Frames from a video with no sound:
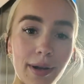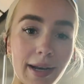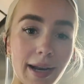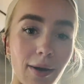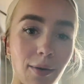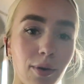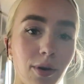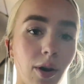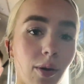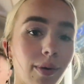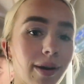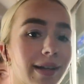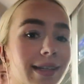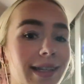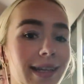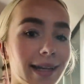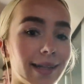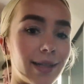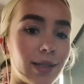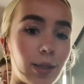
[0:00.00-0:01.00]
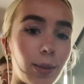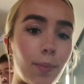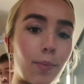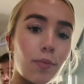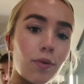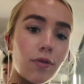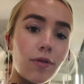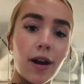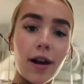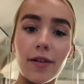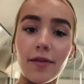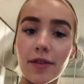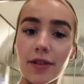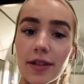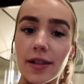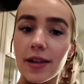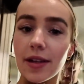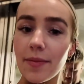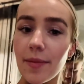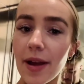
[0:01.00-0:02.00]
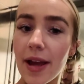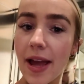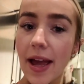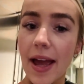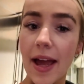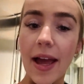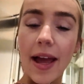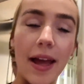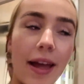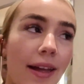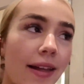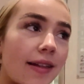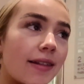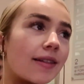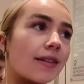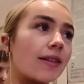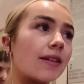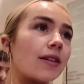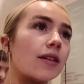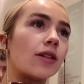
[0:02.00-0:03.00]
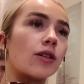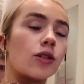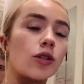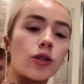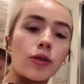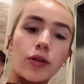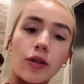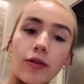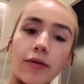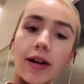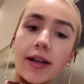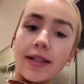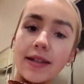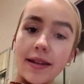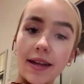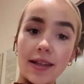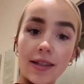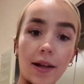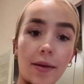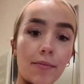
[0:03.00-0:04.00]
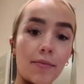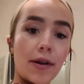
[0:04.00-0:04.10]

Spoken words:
now on our way to get some breakfast with my hair. Doing crazy things. I'm